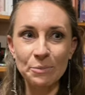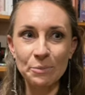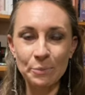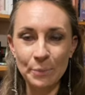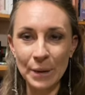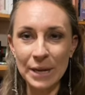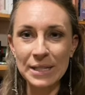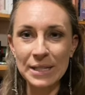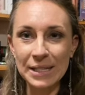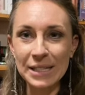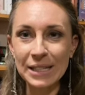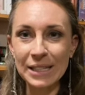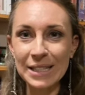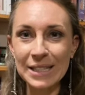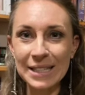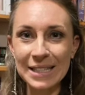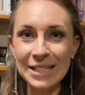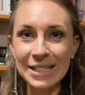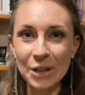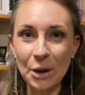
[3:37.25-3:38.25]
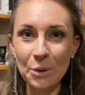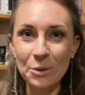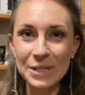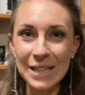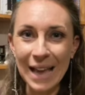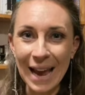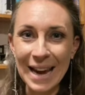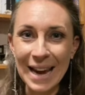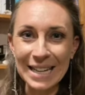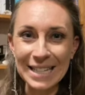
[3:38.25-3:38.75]
basically since I was
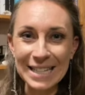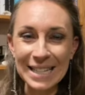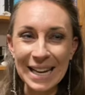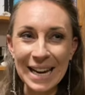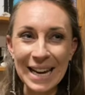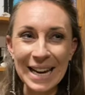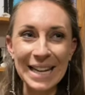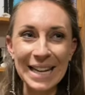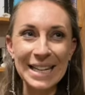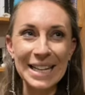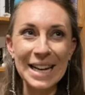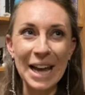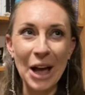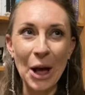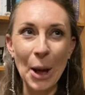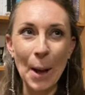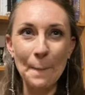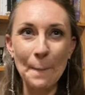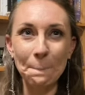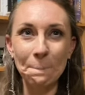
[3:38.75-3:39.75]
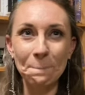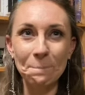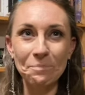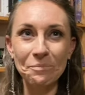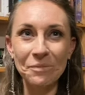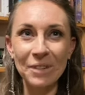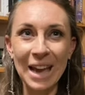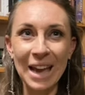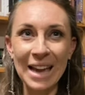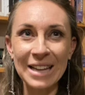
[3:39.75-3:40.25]
18.
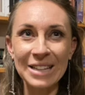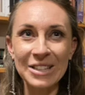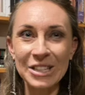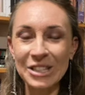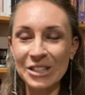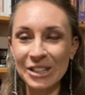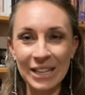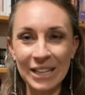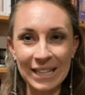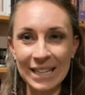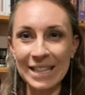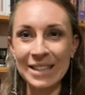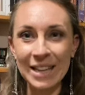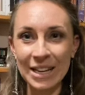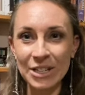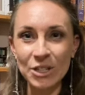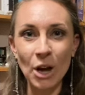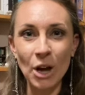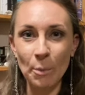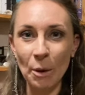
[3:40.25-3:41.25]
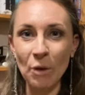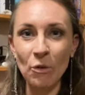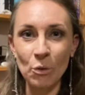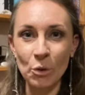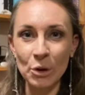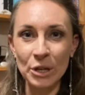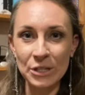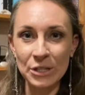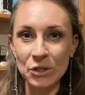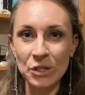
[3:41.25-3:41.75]
And like in that time, I've
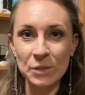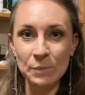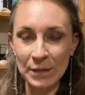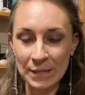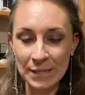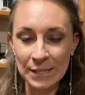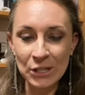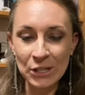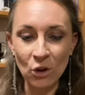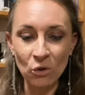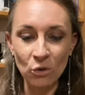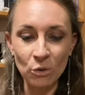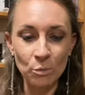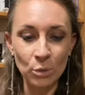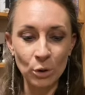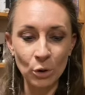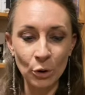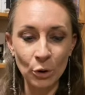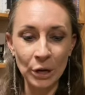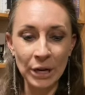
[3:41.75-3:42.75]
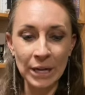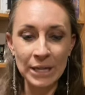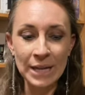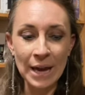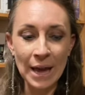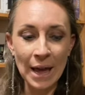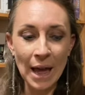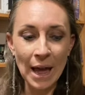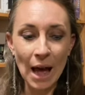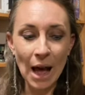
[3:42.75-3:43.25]
always just been self-employed,
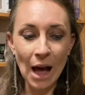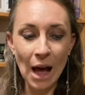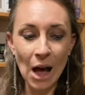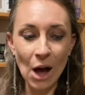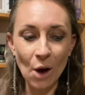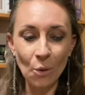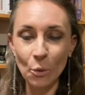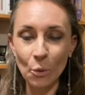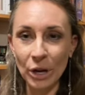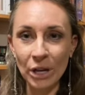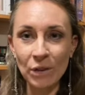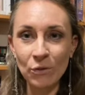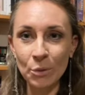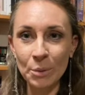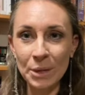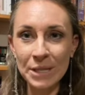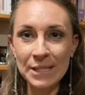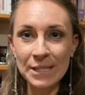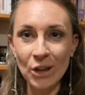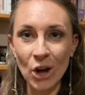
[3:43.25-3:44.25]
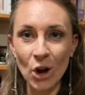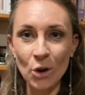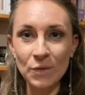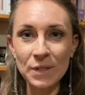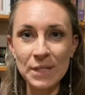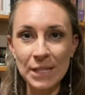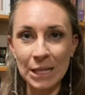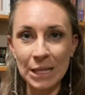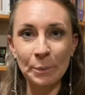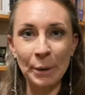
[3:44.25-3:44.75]
working for myself,
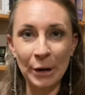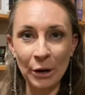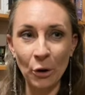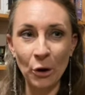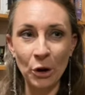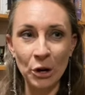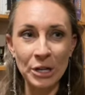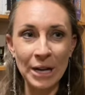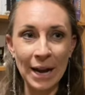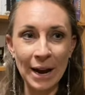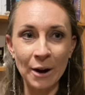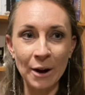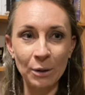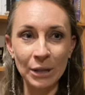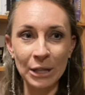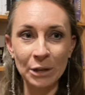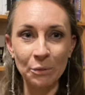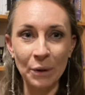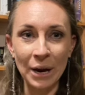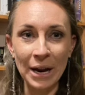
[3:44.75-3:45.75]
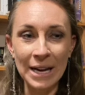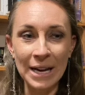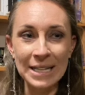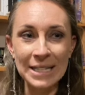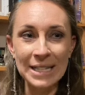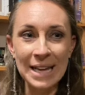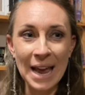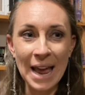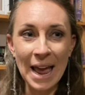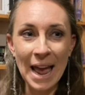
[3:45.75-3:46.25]
setting my own hourly
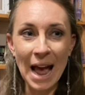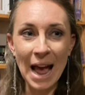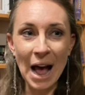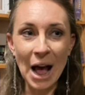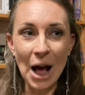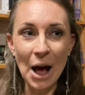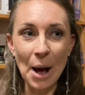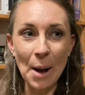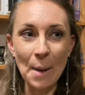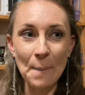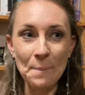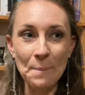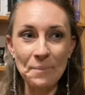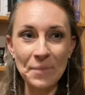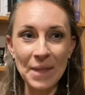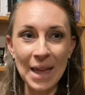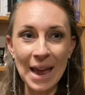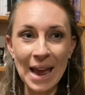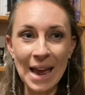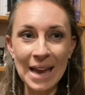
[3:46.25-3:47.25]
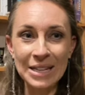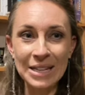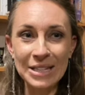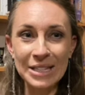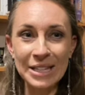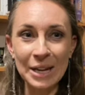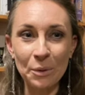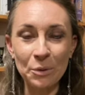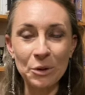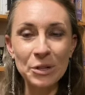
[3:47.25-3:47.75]
rate.
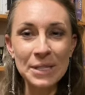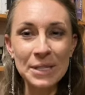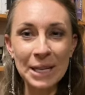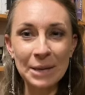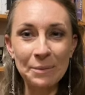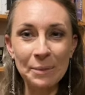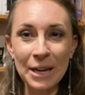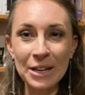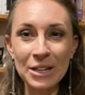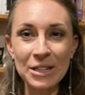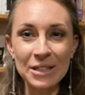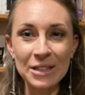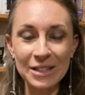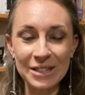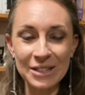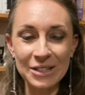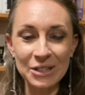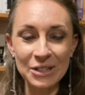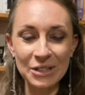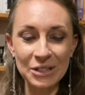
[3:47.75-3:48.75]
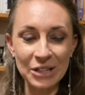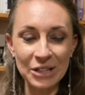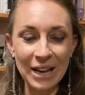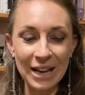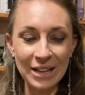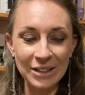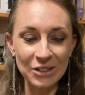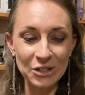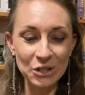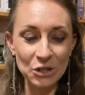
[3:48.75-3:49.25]
What I was getting paid
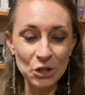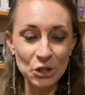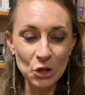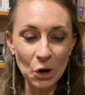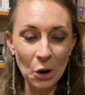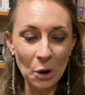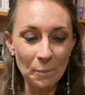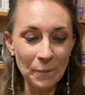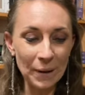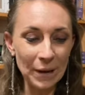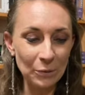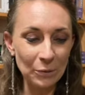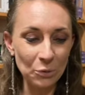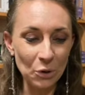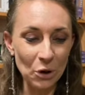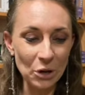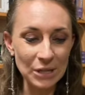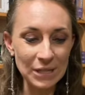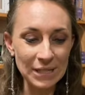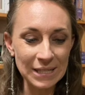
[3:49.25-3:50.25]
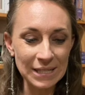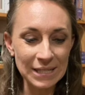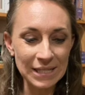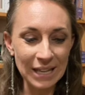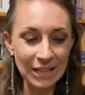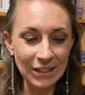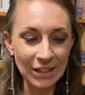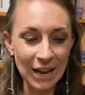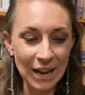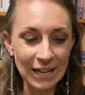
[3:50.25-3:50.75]
at the shop was
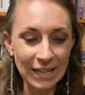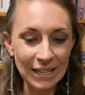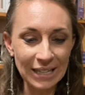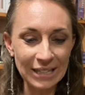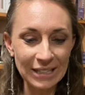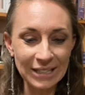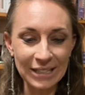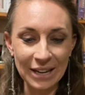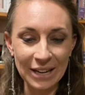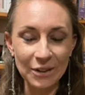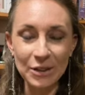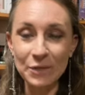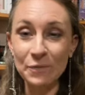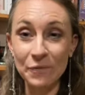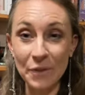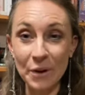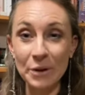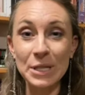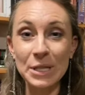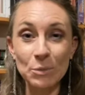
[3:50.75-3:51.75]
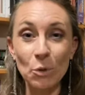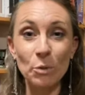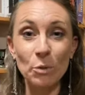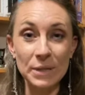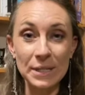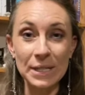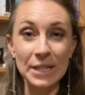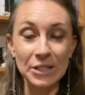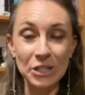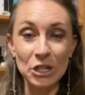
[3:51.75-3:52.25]
a very small
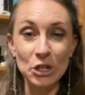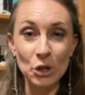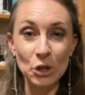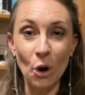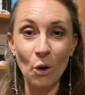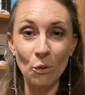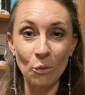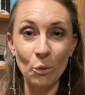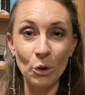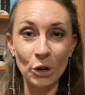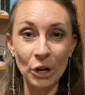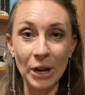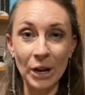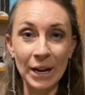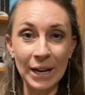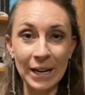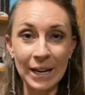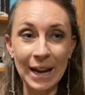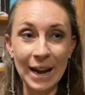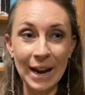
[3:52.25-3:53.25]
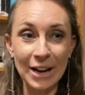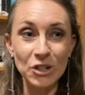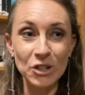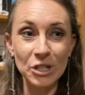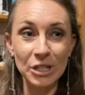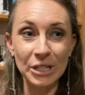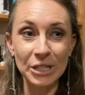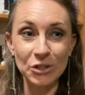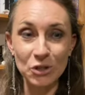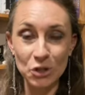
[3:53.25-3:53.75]
percentage of what I
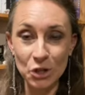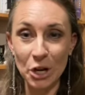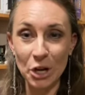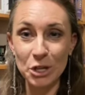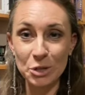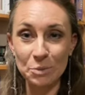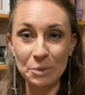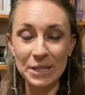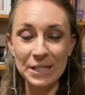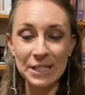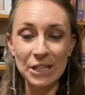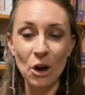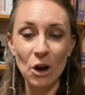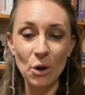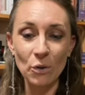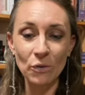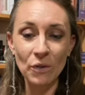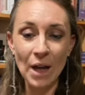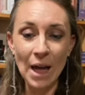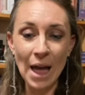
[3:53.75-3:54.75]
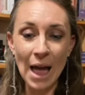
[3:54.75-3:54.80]
actually charge myself.